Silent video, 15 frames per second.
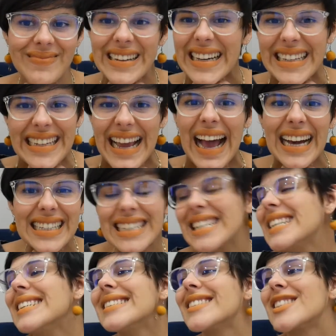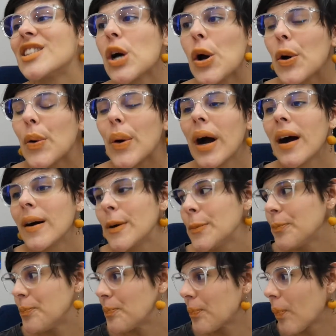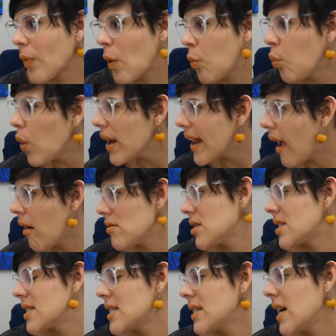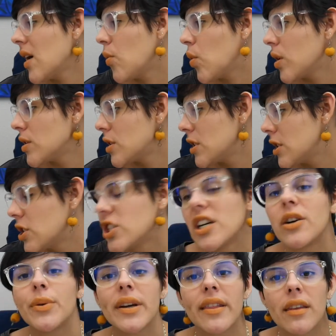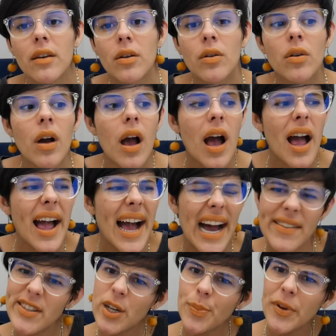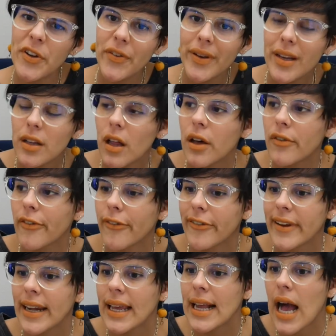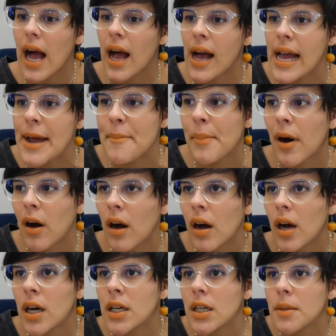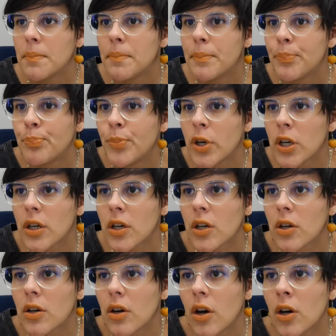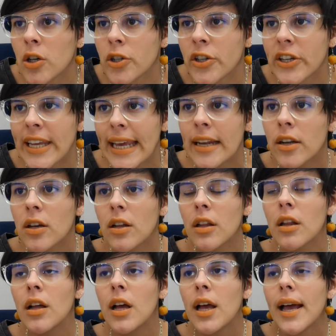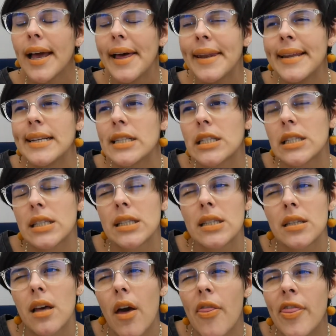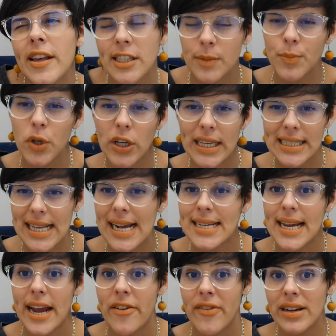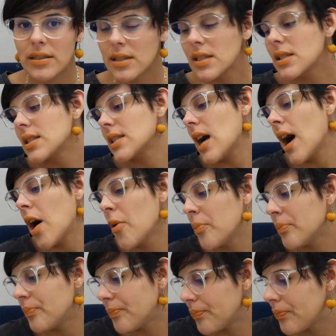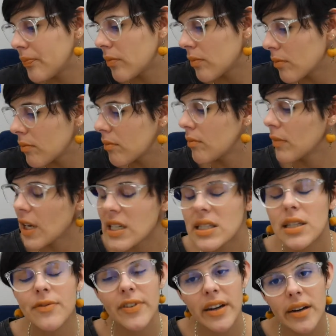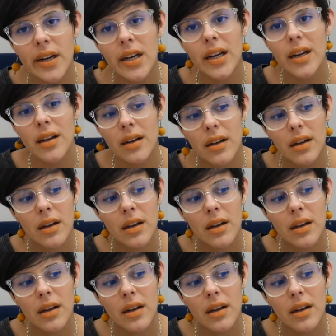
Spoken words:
yeah. So what else did I want to share with you? I've still been doing a lot of reading. I bought a book on Kindle, and this book is anti-racist. It's a very